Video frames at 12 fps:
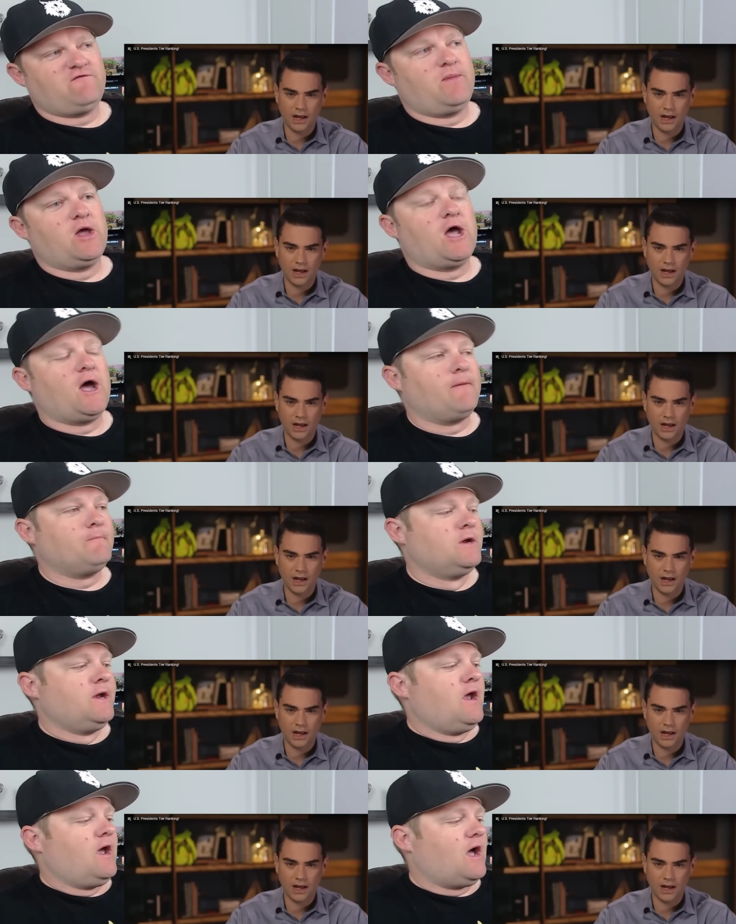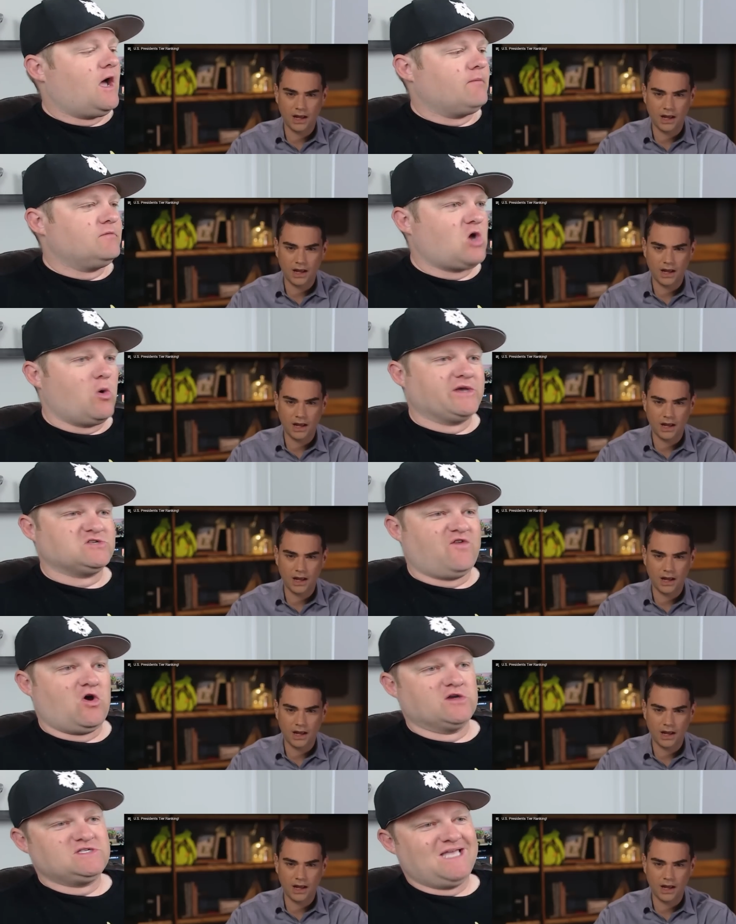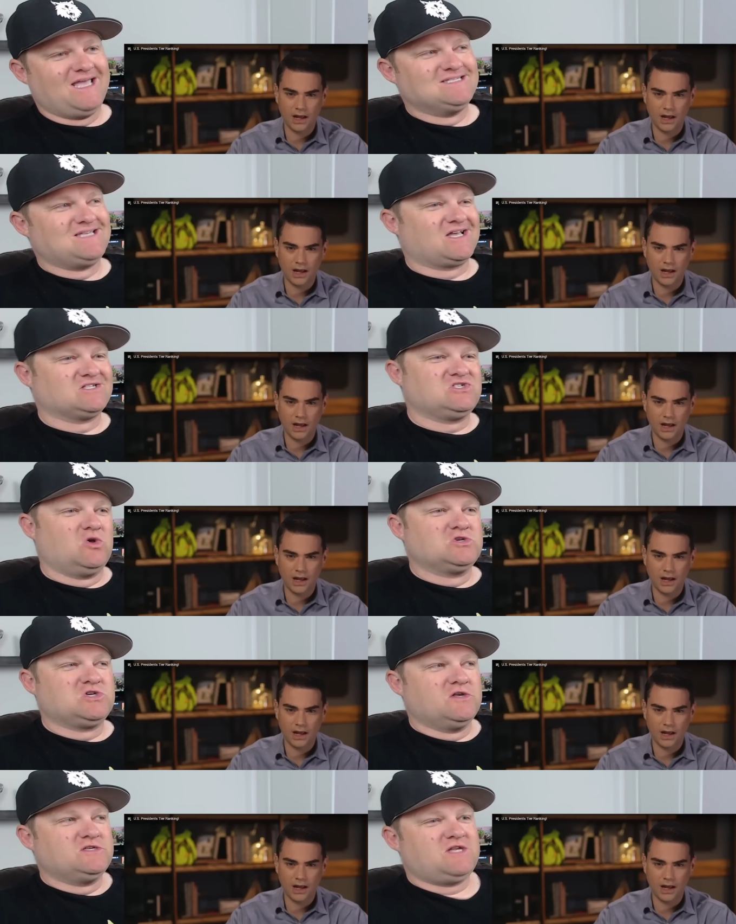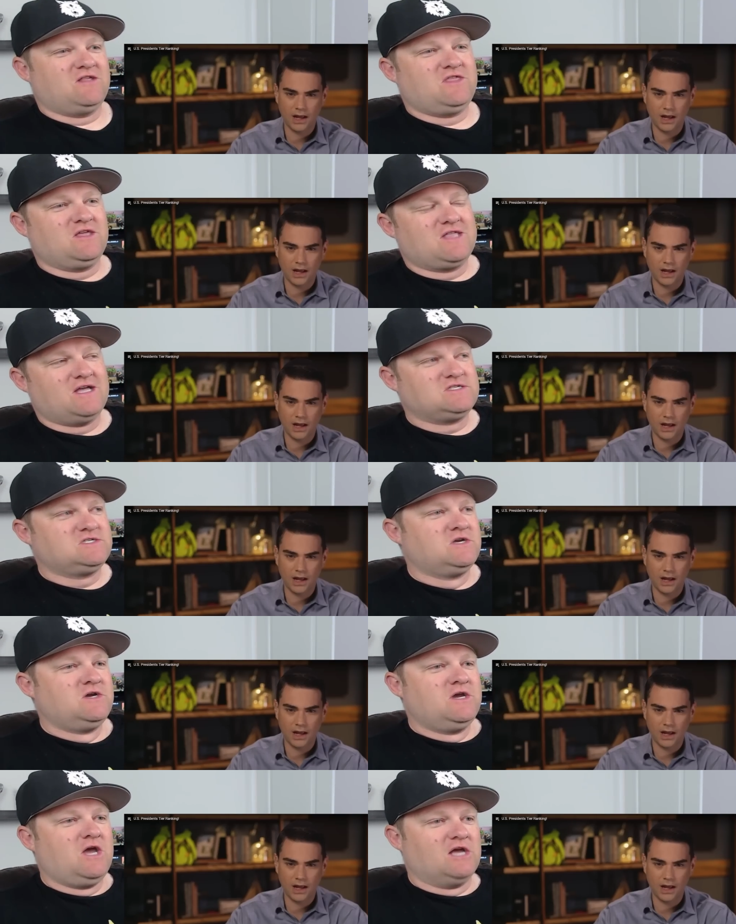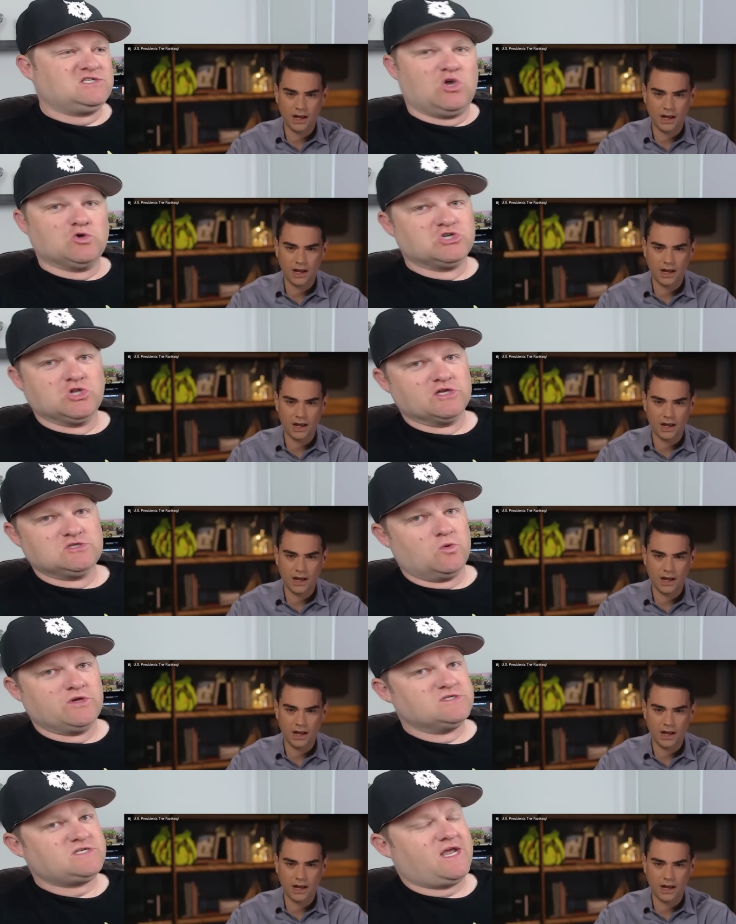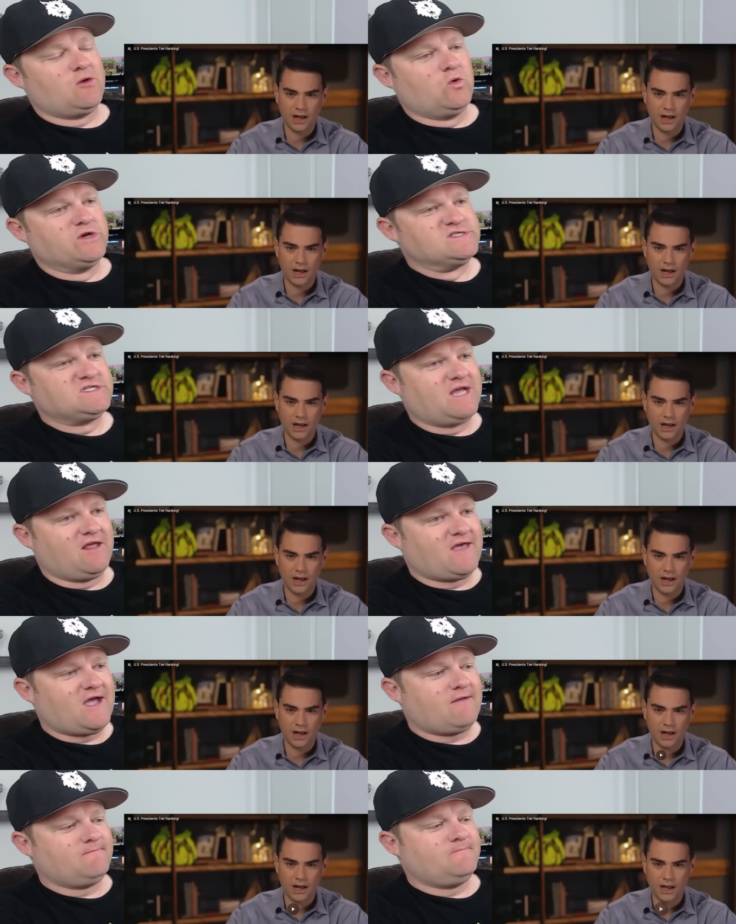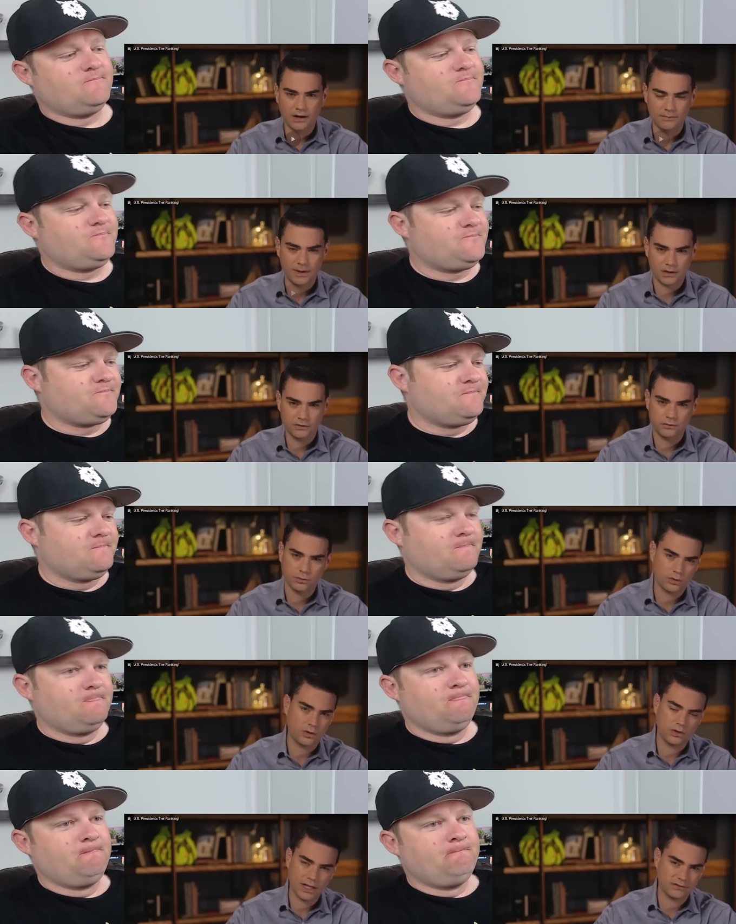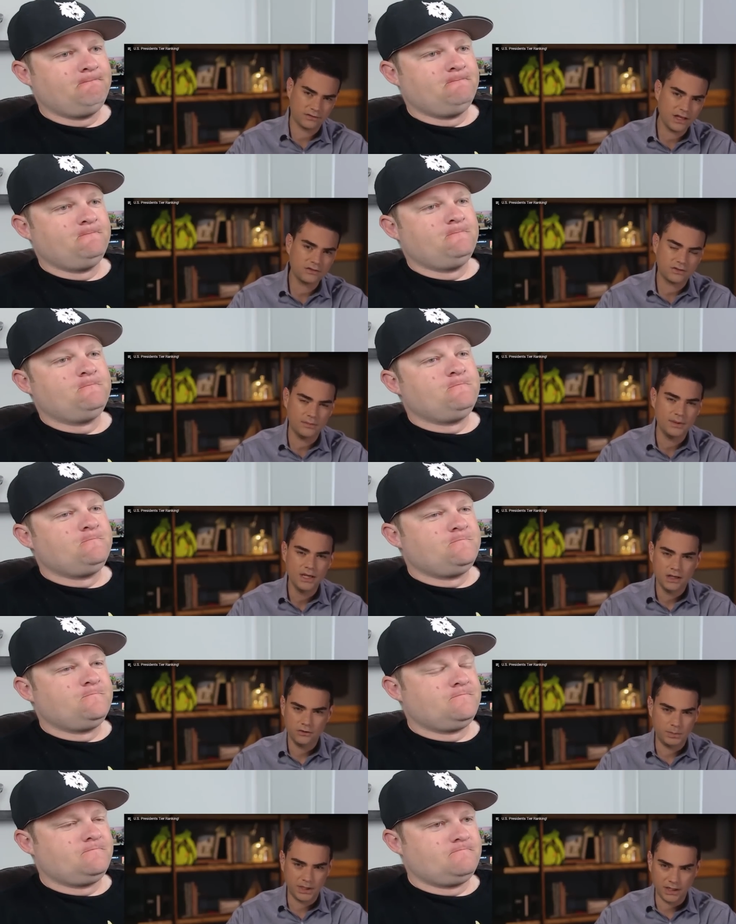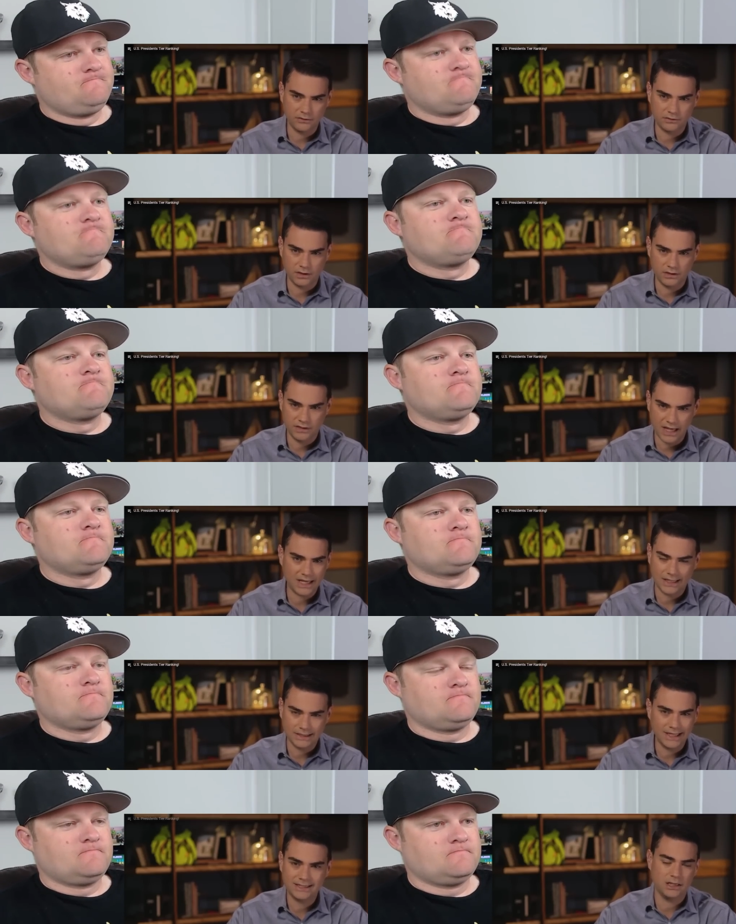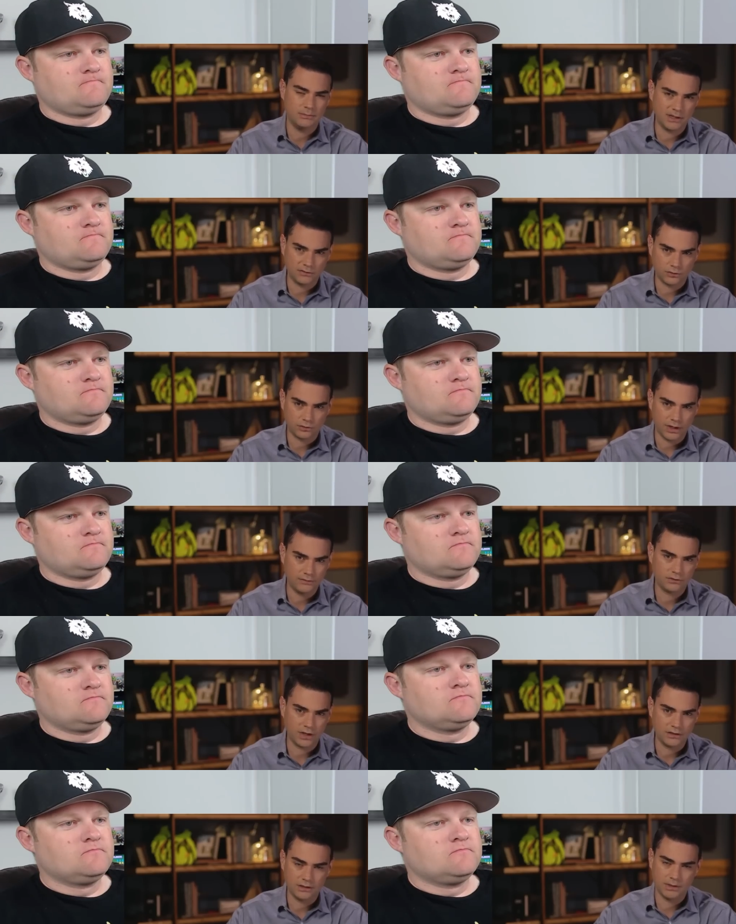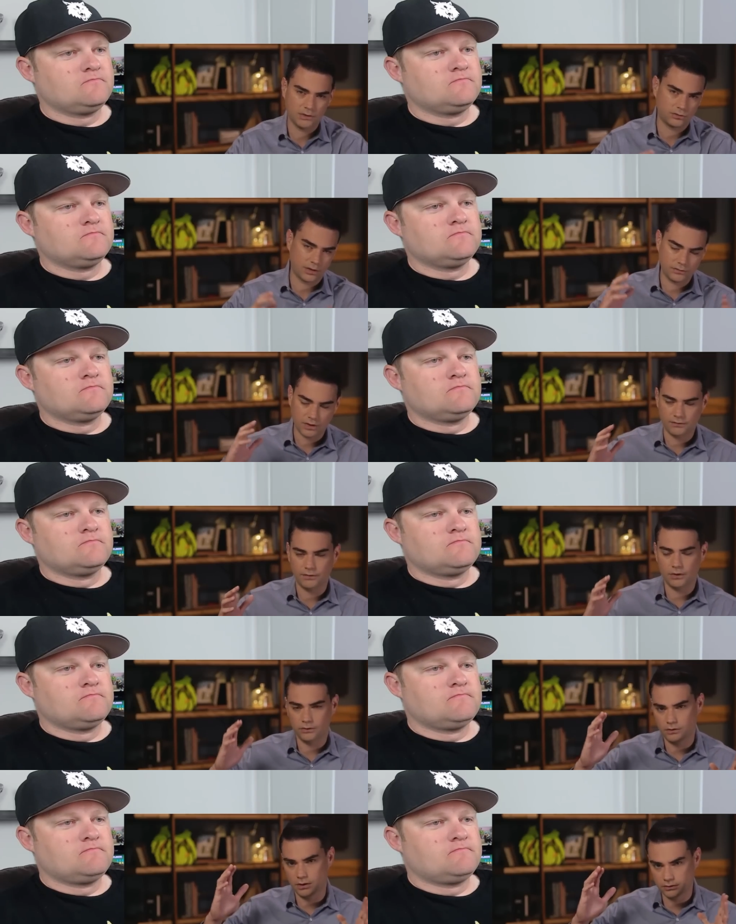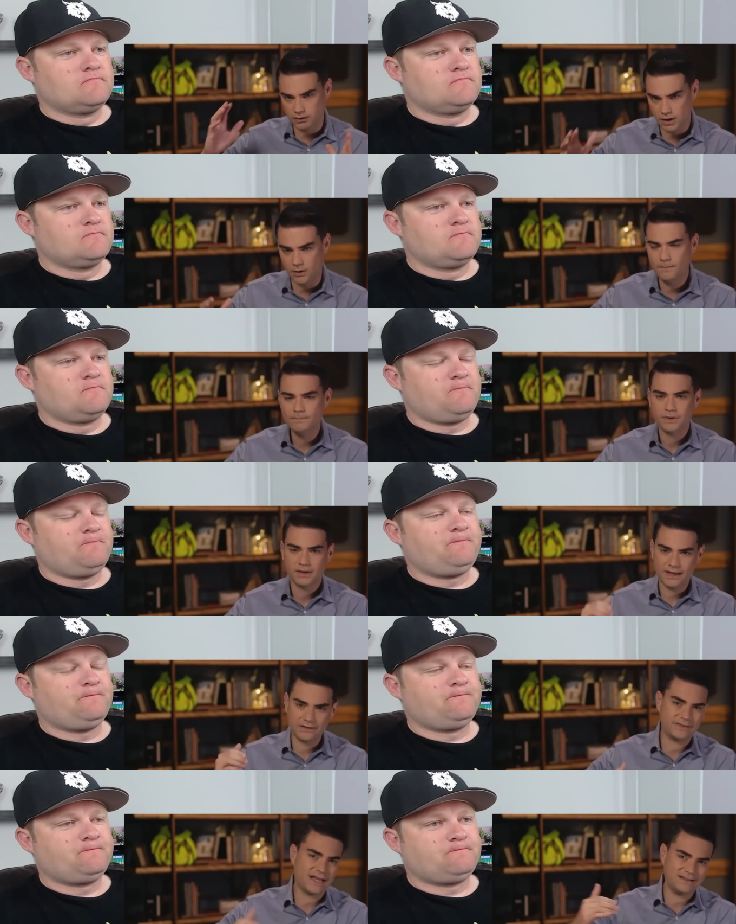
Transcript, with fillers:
Speaker 1: But going as far as saying he's like a socialist, I think that's a socialist wouldn't say that.
Speaker 2: A lot of America's historical class likes him is because they, again, like the administrative state. The administrative state, for those who don't know, that's the